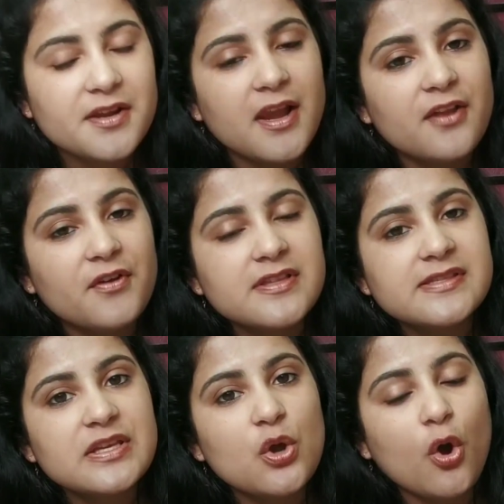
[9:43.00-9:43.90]
the
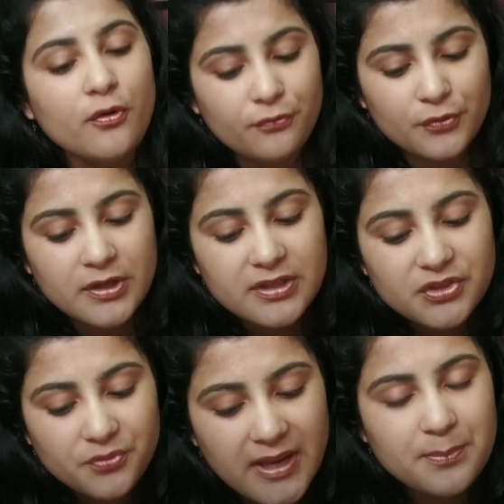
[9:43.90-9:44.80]
relevancy of
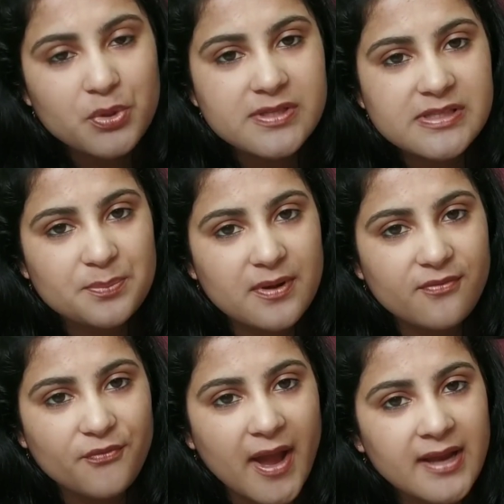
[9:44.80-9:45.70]
three principal
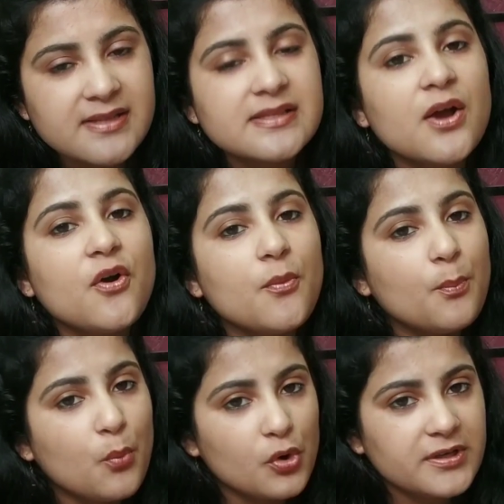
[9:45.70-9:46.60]
facts:
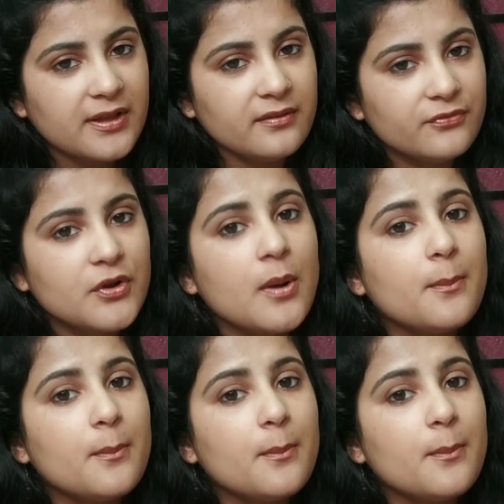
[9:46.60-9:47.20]
motive,